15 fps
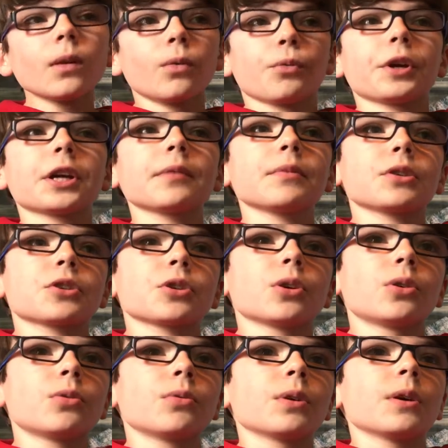Rick and
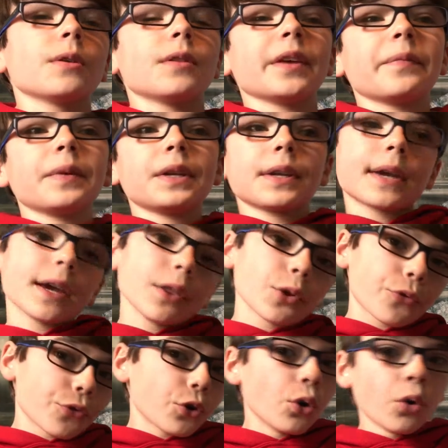Michonne, they've been
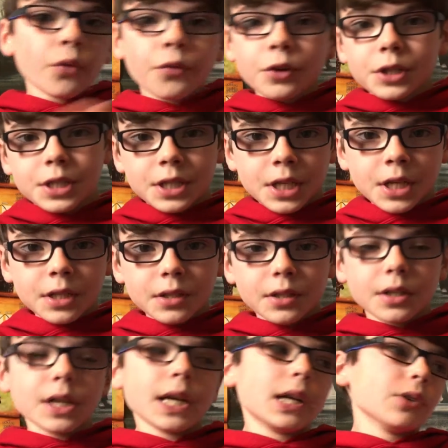together for over a
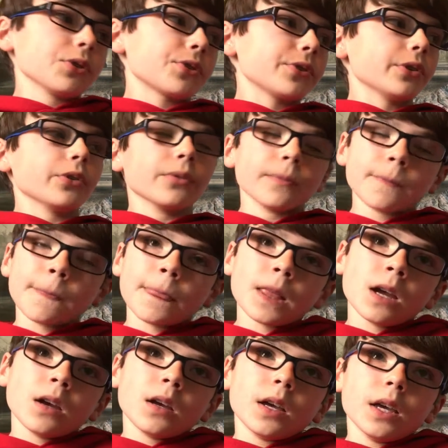season now, so
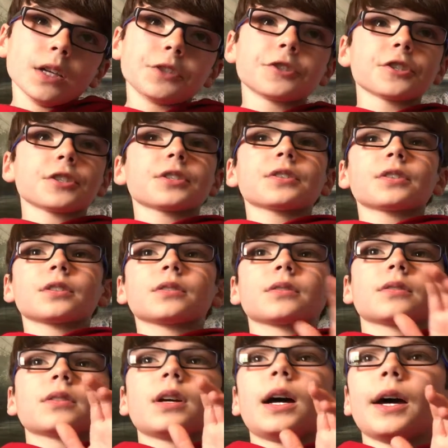it's just
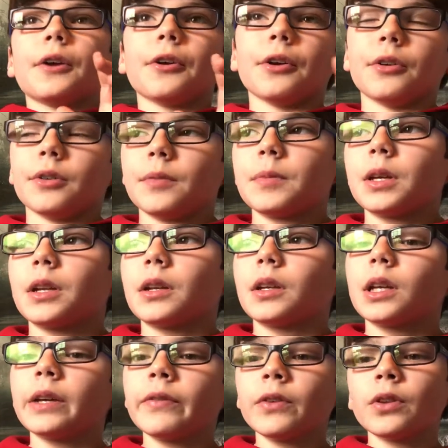I don't know. I mean,
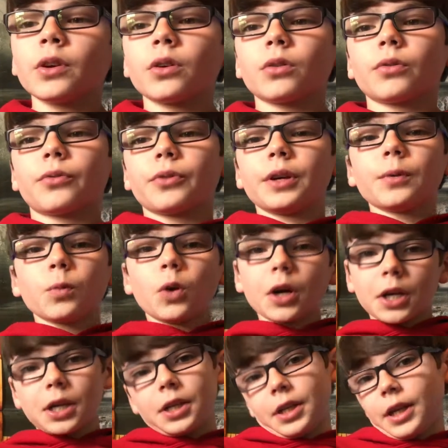even though in
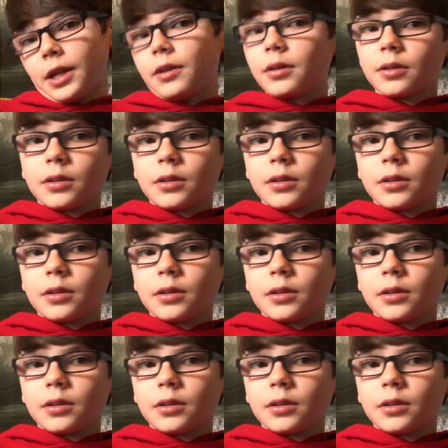Walking Dead